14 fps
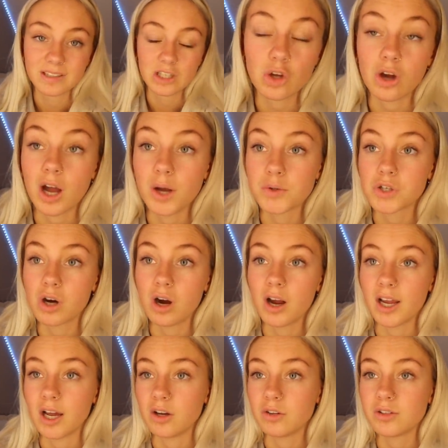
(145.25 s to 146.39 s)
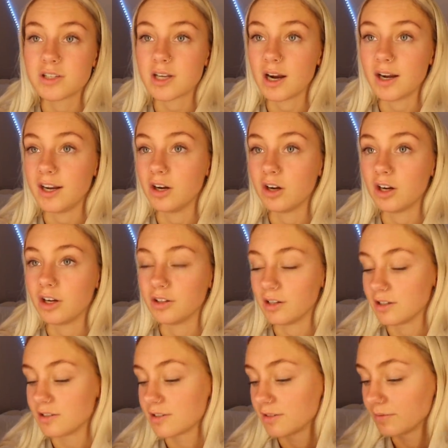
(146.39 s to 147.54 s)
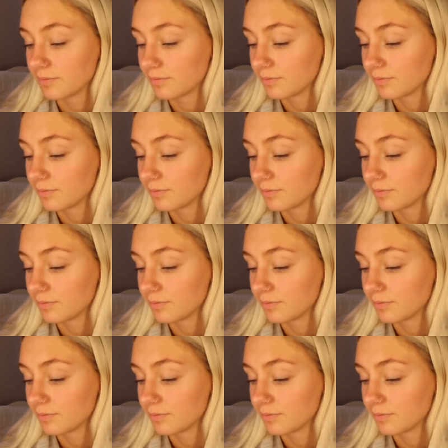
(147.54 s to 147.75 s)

Look, I was crying. I couldn't start any earlier than this.